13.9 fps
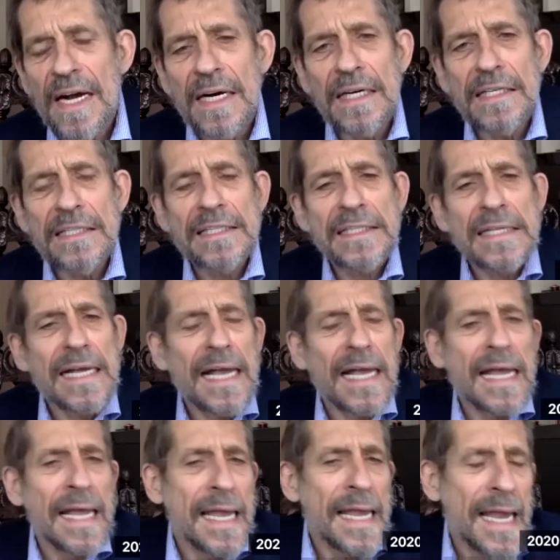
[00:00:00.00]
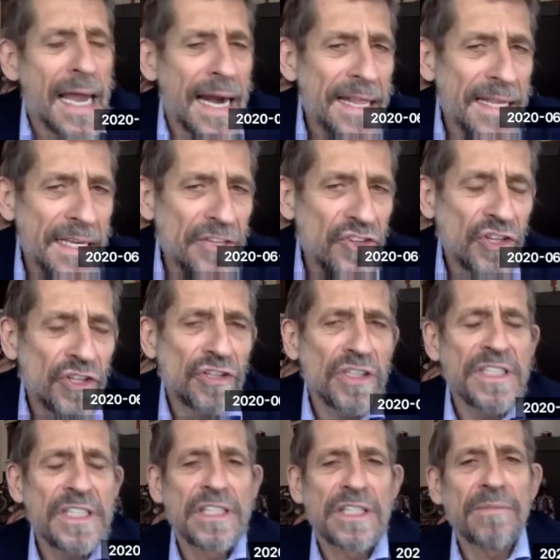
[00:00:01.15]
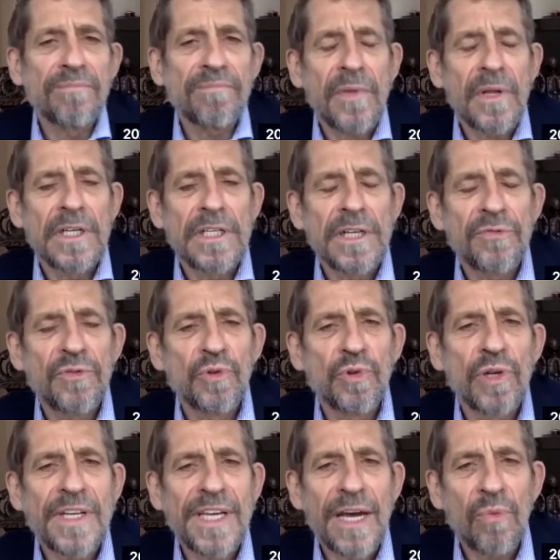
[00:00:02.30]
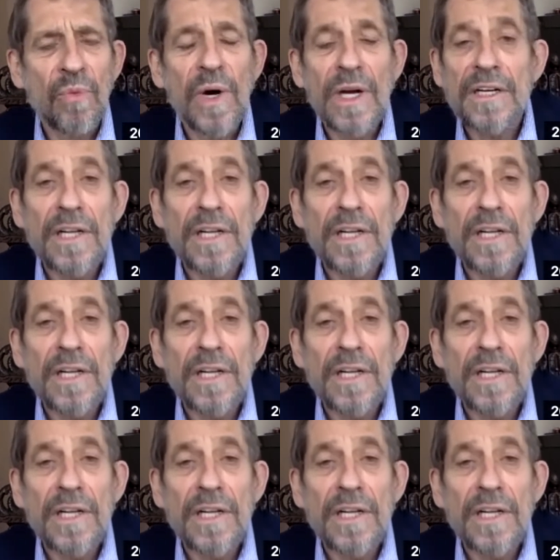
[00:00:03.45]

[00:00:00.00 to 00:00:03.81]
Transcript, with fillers: And I think it's clear if you look at what